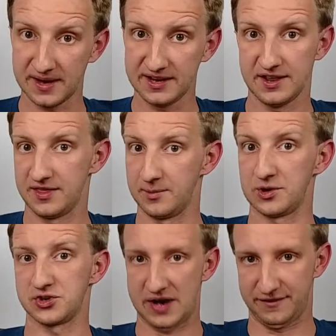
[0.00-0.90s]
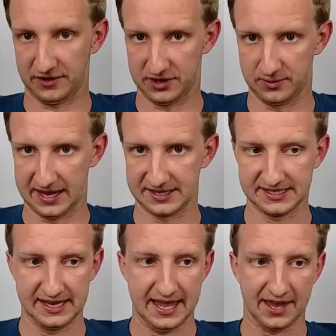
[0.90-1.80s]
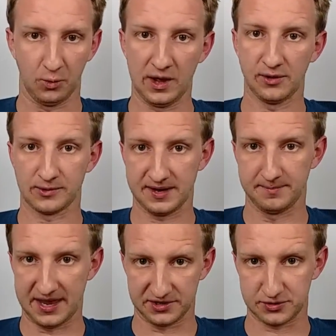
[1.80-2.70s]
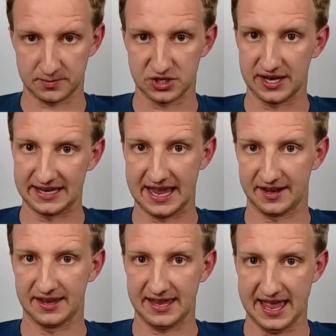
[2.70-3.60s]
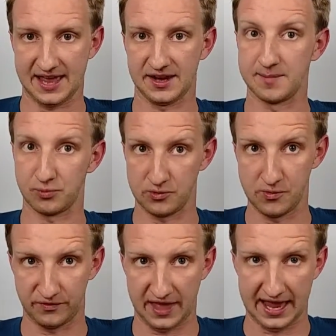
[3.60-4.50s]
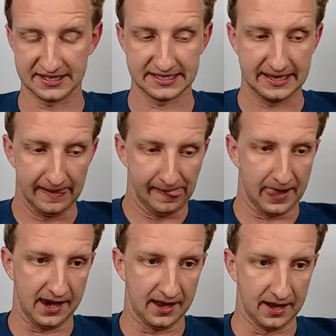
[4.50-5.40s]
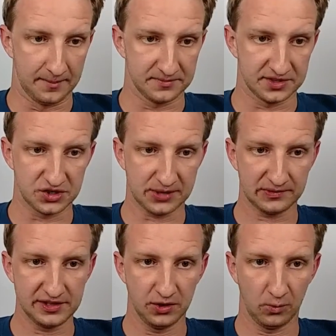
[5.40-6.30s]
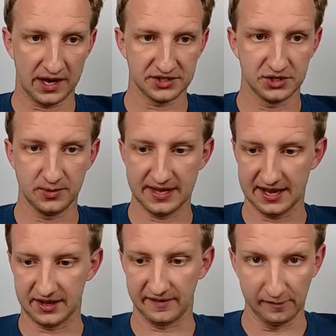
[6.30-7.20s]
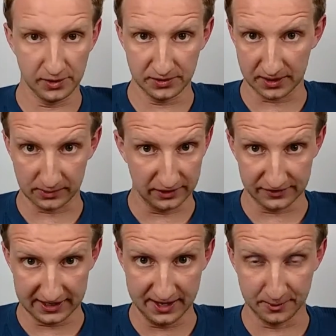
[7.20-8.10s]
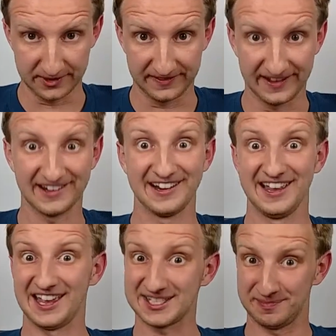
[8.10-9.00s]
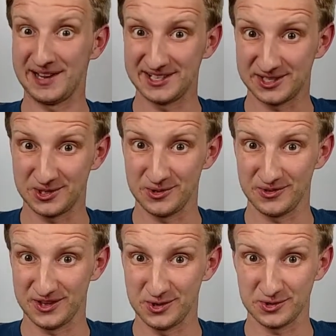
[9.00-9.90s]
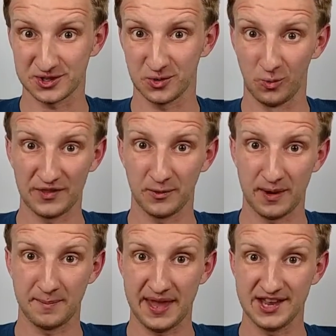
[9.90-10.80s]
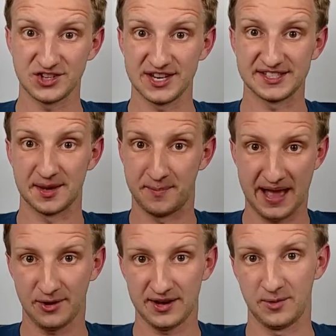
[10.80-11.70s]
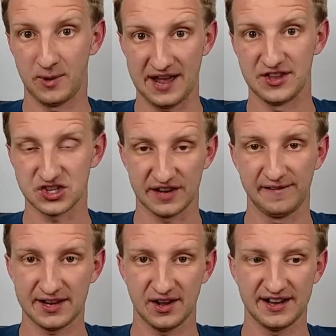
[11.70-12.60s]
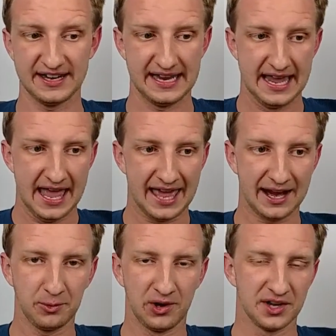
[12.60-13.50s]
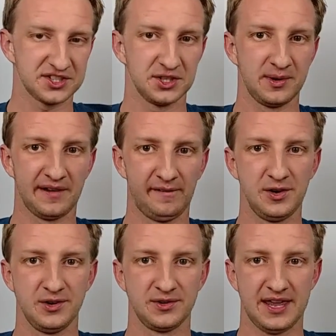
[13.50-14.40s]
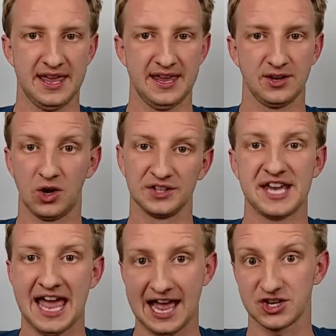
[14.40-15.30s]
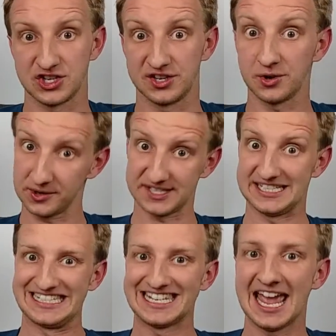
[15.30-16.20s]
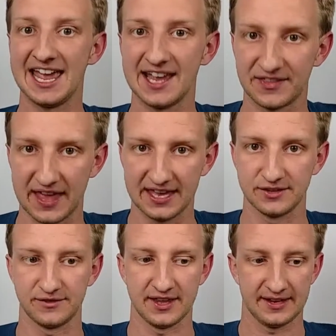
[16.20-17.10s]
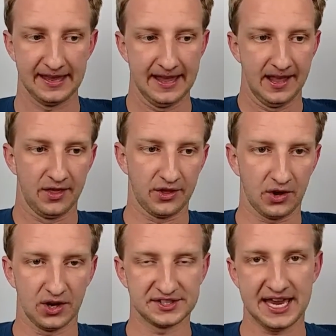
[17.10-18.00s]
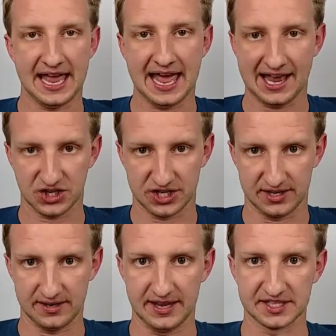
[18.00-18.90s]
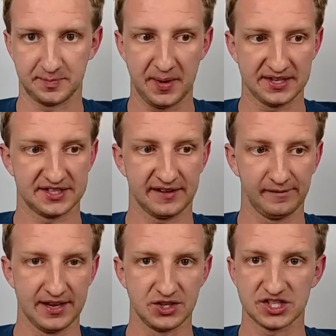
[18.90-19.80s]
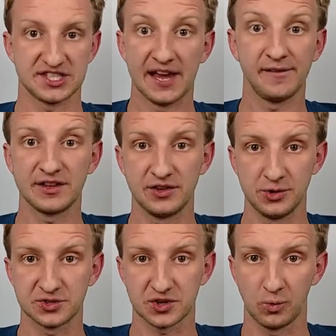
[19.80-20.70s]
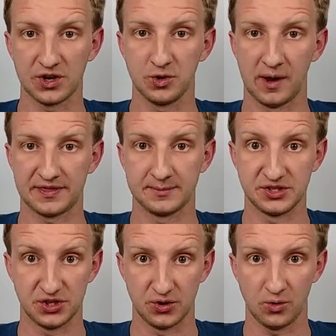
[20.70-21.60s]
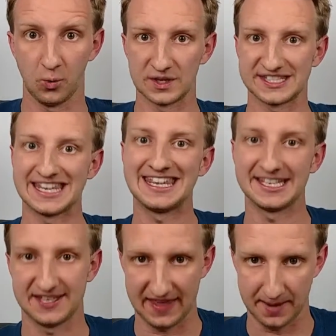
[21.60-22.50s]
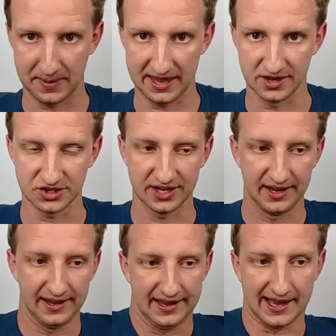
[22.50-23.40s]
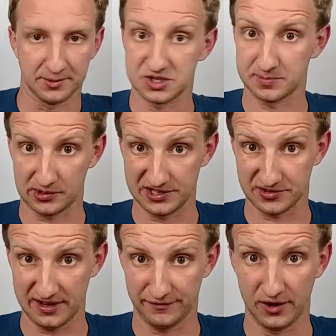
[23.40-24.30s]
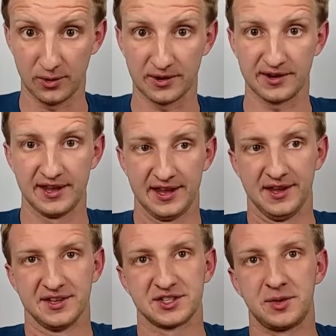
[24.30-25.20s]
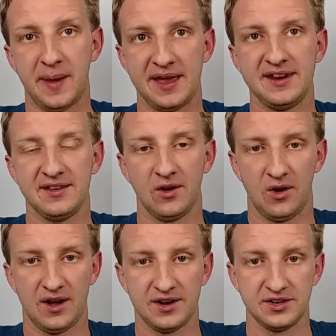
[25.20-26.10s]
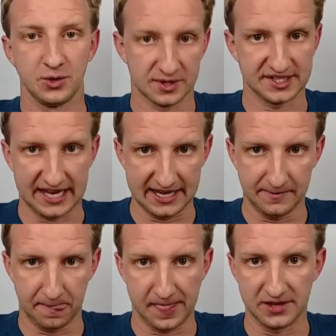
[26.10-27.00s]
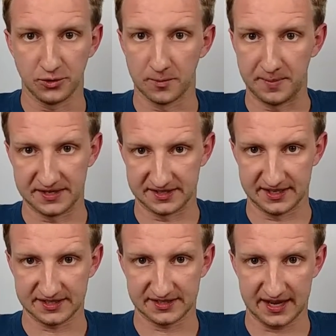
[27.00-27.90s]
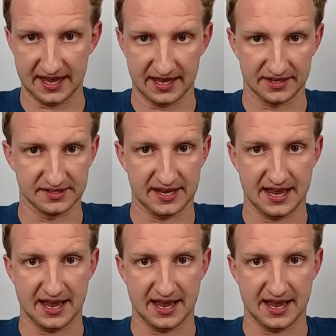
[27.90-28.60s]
rate, the more traffic you get. And a well-written meta description, again, can improve that. So generally you'll want to, again, include a relevant keyword in there, explain to the user what the web page is about and why they should click on it, and I will also include a call to action or a CTA at the end of it. The call to action is basically just telling the user what you want them to do once they get to that page, which is pretty straightforward. So depending on your site and your business and